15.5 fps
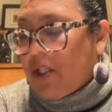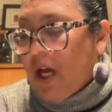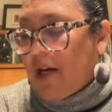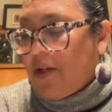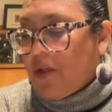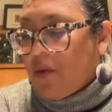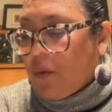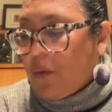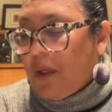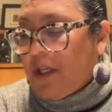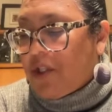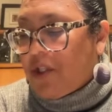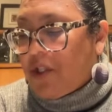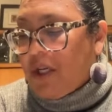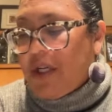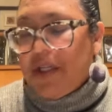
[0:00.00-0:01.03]
under
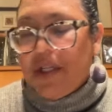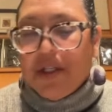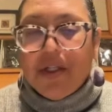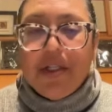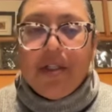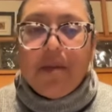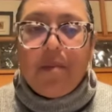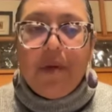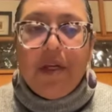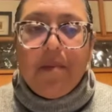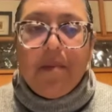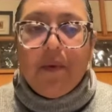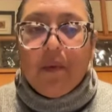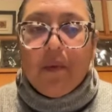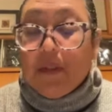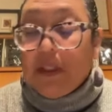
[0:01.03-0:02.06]
which Indigenous
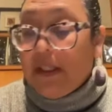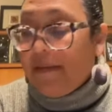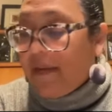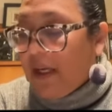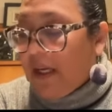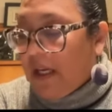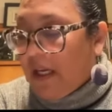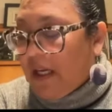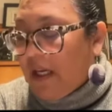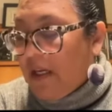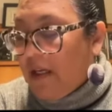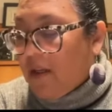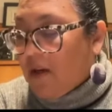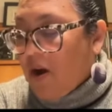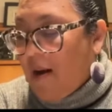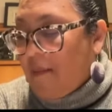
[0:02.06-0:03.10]
people were living in
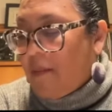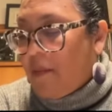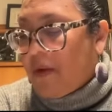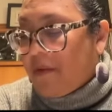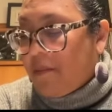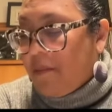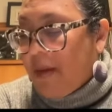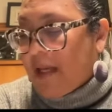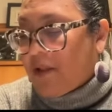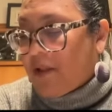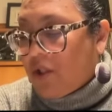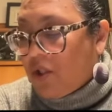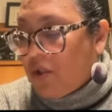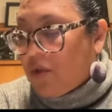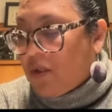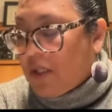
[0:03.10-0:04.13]
the Commonwealth of
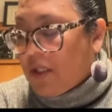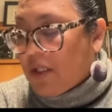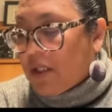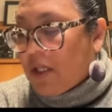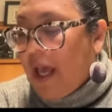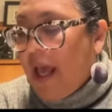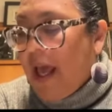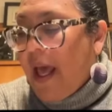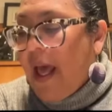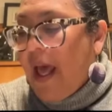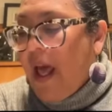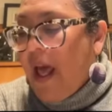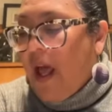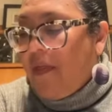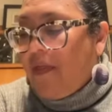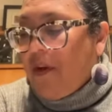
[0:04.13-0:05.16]
Massachusetts.
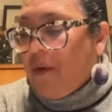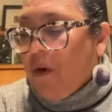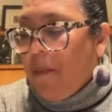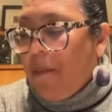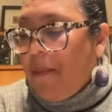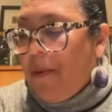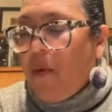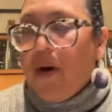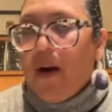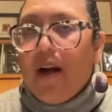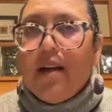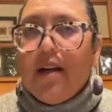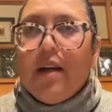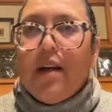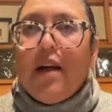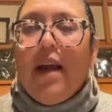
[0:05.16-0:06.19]
The report,
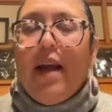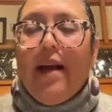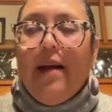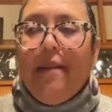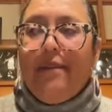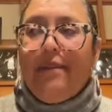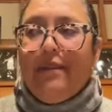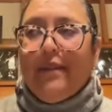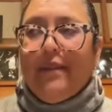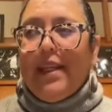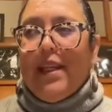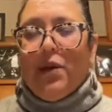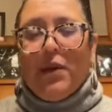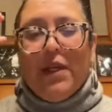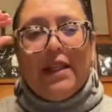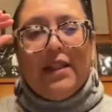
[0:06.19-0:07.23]

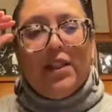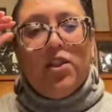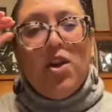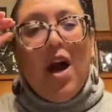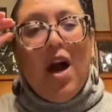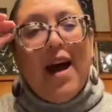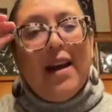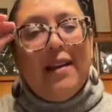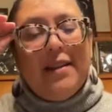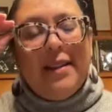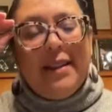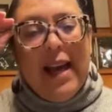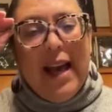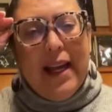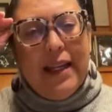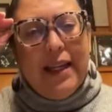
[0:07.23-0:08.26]
it's not a
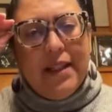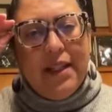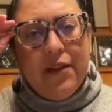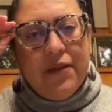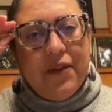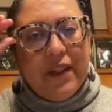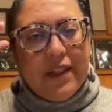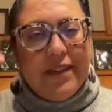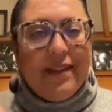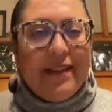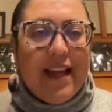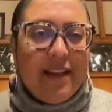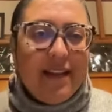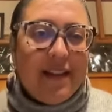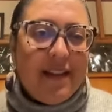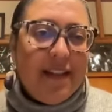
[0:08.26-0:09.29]
scientific
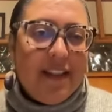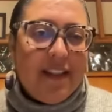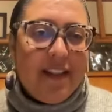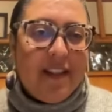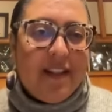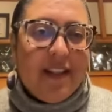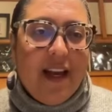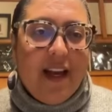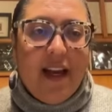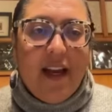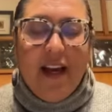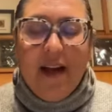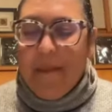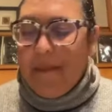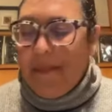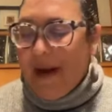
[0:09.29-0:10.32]
census
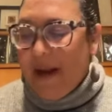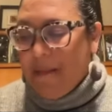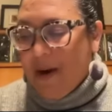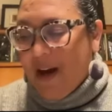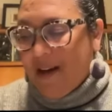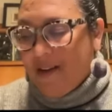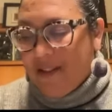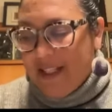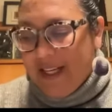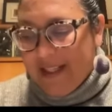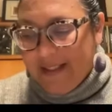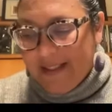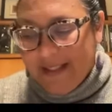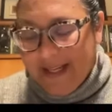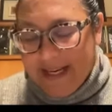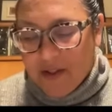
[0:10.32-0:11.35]
by modern day
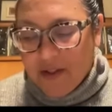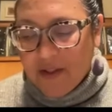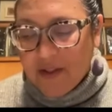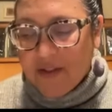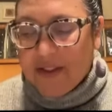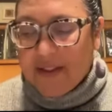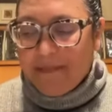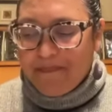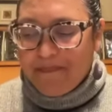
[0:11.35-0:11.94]
standards.